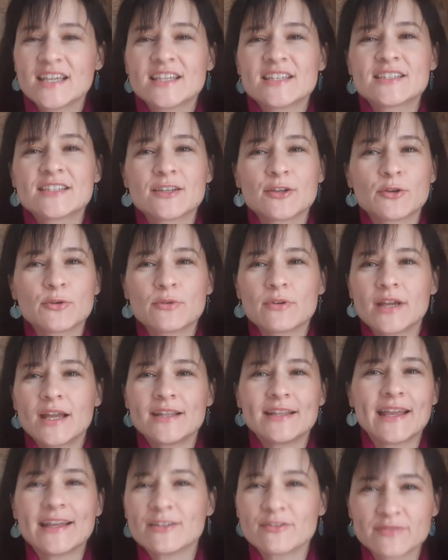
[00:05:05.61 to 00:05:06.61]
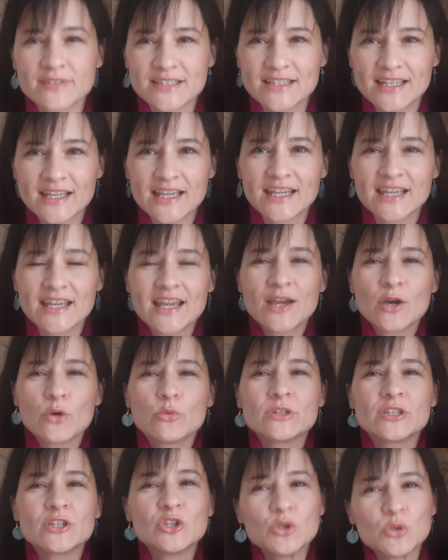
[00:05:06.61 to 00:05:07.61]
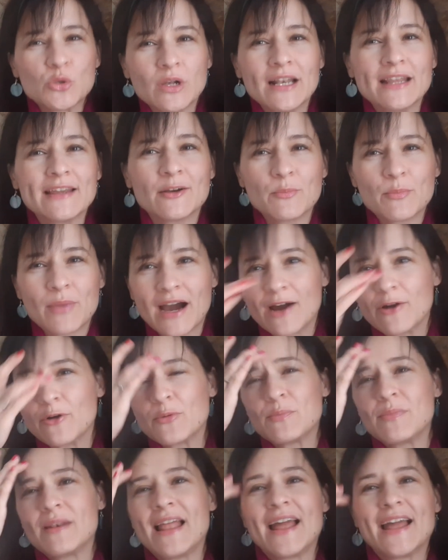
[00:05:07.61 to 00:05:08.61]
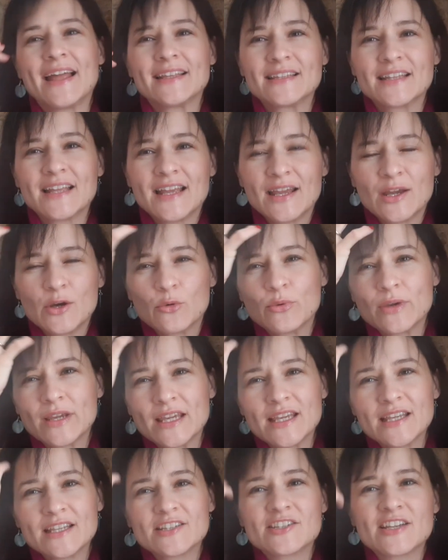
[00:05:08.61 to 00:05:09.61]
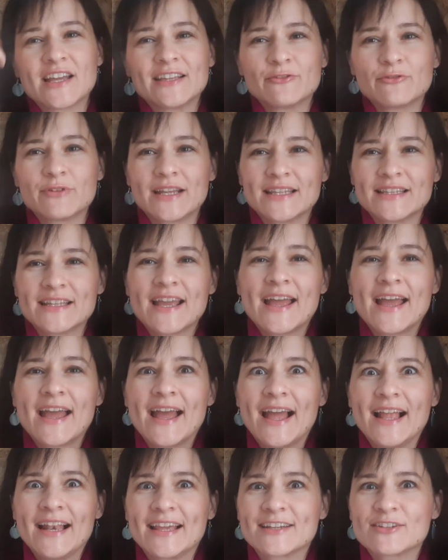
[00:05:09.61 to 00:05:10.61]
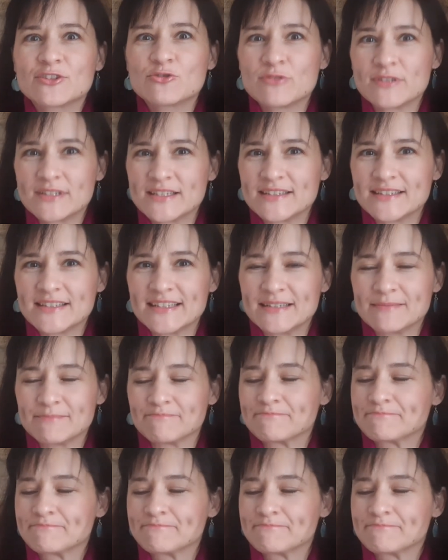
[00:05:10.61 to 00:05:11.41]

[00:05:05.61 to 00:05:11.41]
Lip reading: So at the end of the day, with a nuclear power plant, we generate electricity.